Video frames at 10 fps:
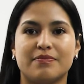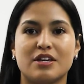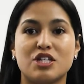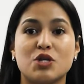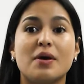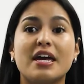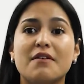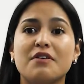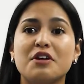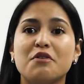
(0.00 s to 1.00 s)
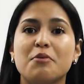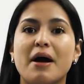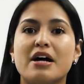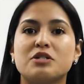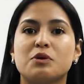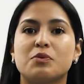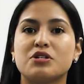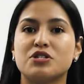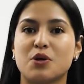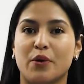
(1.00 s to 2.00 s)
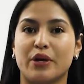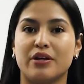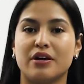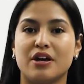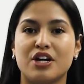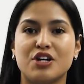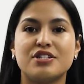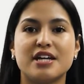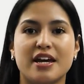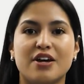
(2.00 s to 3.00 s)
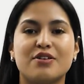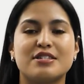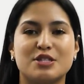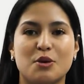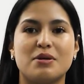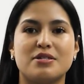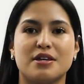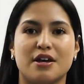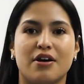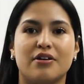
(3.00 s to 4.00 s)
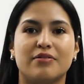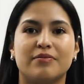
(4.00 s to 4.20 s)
So even if your password was stolen, your data could still be secure.